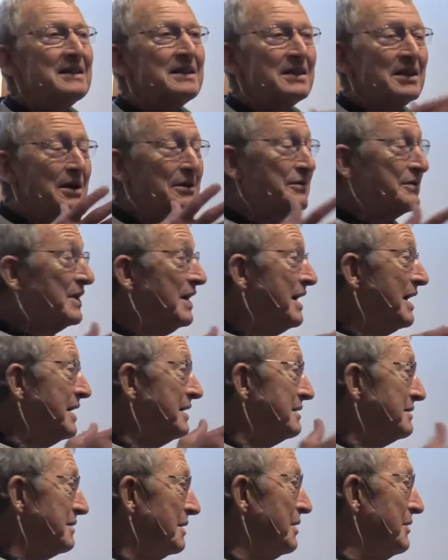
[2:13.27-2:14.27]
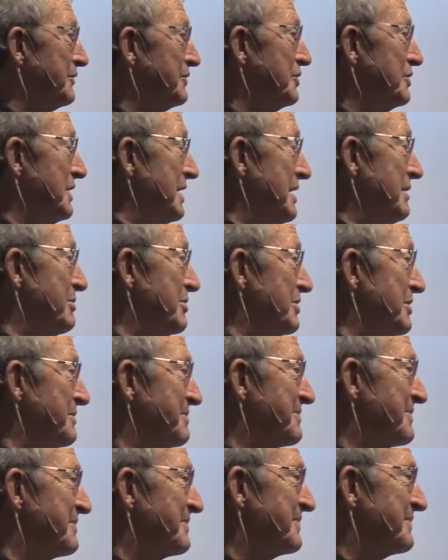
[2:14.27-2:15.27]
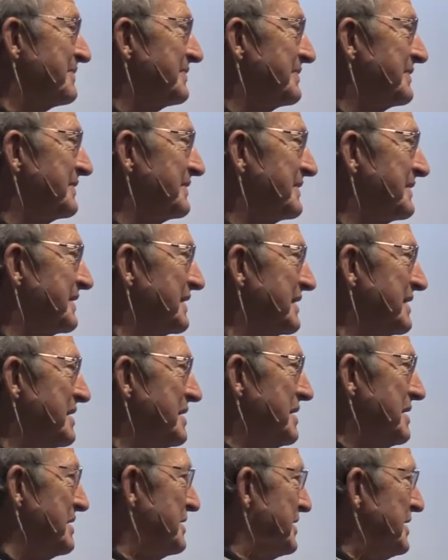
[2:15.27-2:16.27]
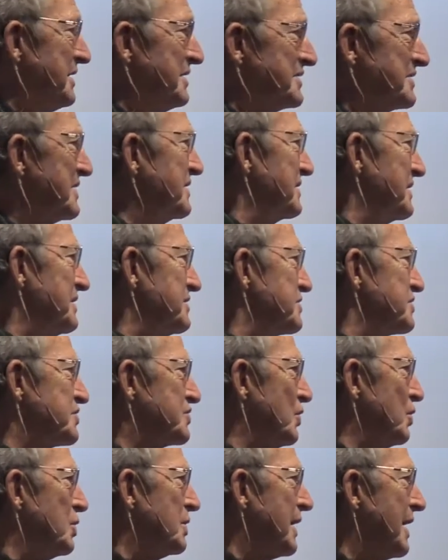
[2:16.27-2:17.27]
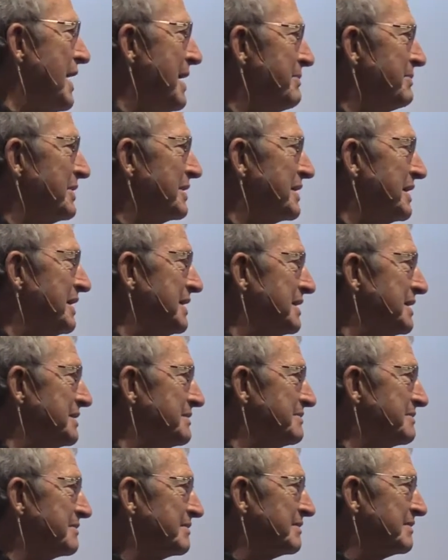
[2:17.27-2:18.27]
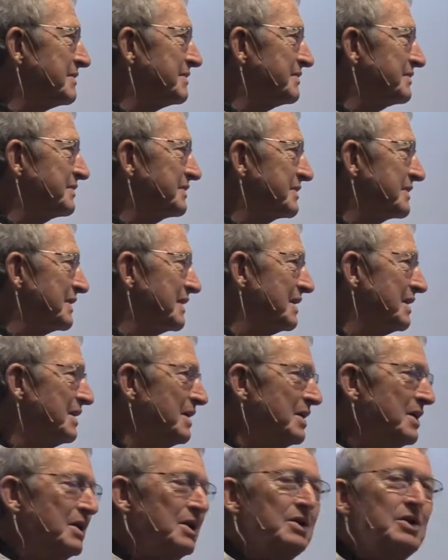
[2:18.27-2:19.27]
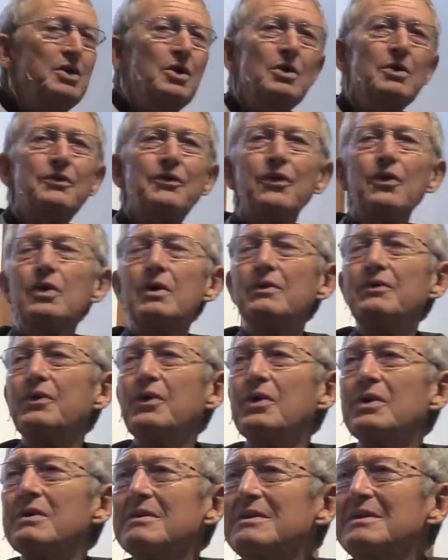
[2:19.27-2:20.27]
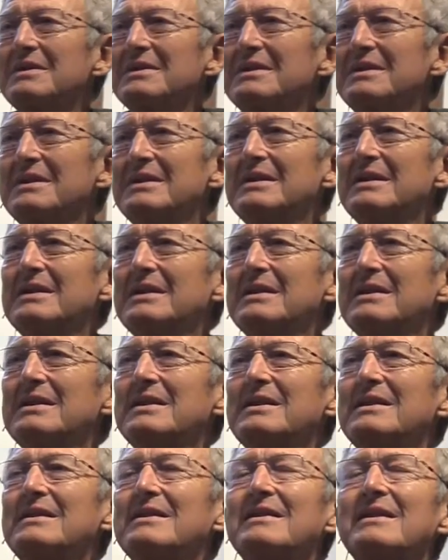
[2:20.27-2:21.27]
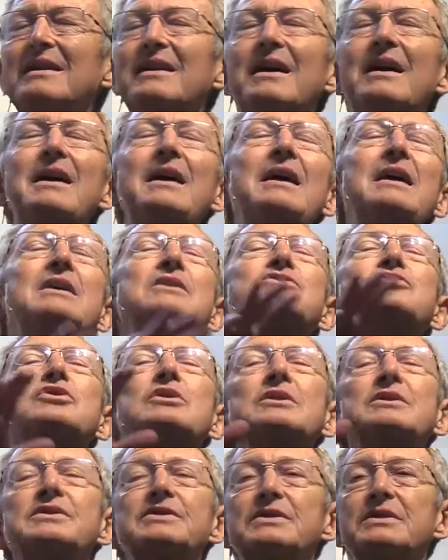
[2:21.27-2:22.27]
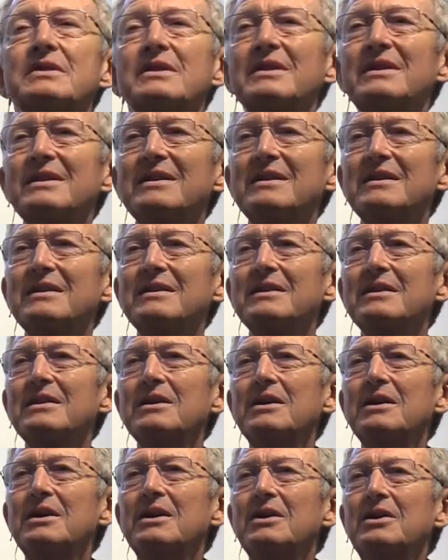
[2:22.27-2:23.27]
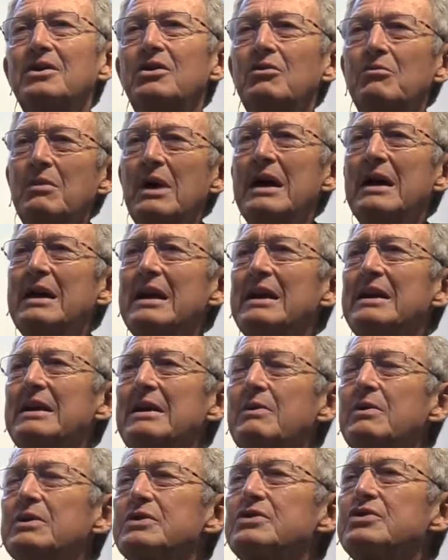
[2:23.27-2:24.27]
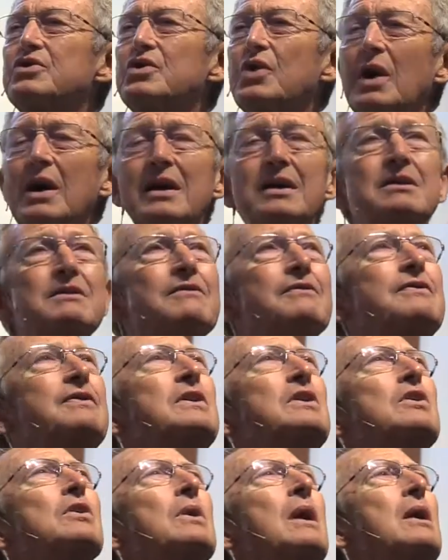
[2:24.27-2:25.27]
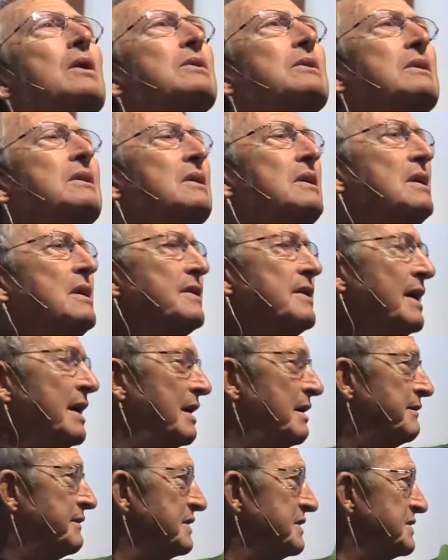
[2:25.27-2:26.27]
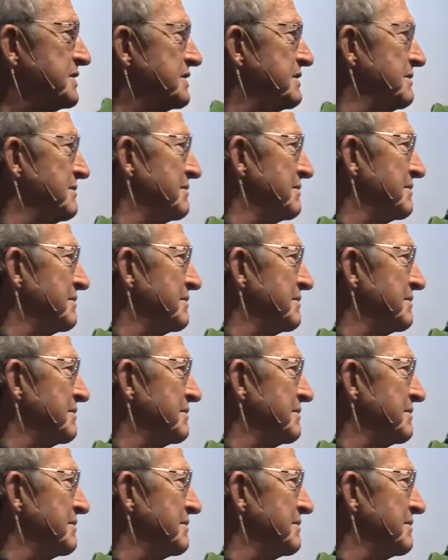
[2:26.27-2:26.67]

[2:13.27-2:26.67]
Love God, love your neighbor. Things can get so complicated. You know, for ages, humanity was trying to figure out the heavens.